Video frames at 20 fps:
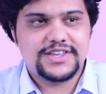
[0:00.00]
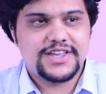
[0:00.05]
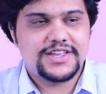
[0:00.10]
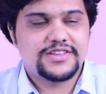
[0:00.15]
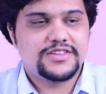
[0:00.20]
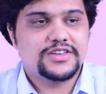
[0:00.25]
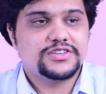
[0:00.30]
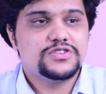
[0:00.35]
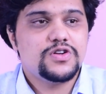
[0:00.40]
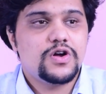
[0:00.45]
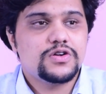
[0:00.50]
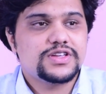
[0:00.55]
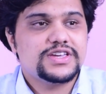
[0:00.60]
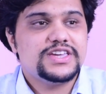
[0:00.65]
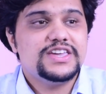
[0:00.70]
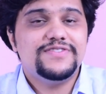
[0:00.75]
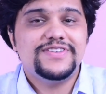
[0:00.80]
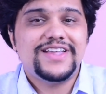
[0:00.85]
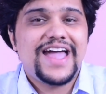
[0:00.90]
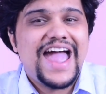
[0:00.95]
It does not
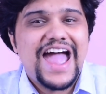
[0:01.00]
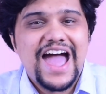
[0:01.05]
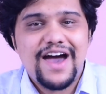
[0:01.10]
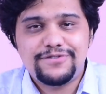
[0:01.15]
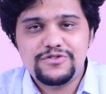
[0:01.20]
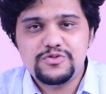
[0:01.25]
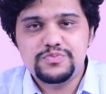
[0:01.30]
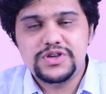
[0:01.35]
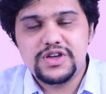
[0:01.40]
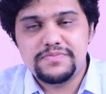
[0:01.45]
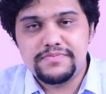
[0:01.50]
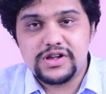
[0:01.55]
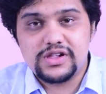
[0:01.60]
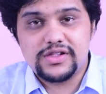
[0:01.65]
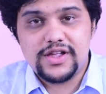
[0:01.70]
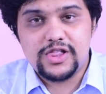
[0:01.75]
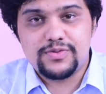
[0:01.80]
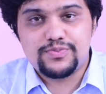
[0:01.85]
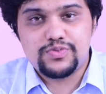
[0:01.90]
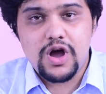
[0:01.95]
even have to be a
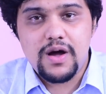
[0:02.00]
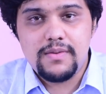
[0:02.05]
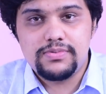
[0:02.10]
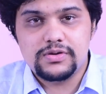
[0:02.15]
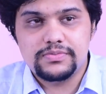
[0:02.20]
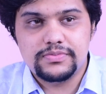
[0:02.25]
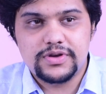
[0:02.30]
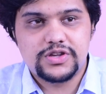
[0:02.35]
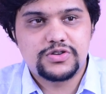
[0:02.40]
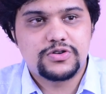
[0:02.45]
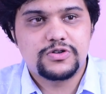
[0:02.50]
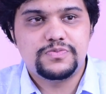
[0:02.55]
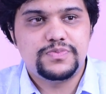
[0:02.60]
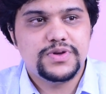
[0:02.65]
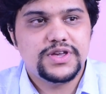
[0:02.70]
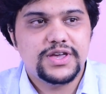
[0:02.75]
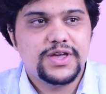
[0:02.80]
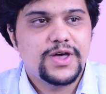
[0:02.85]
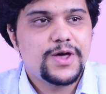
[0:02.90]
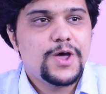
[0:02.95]
mental health problem. It
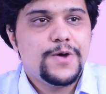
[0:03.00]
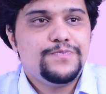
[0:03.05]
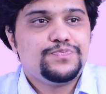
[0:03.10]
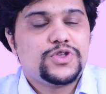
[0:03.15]
could be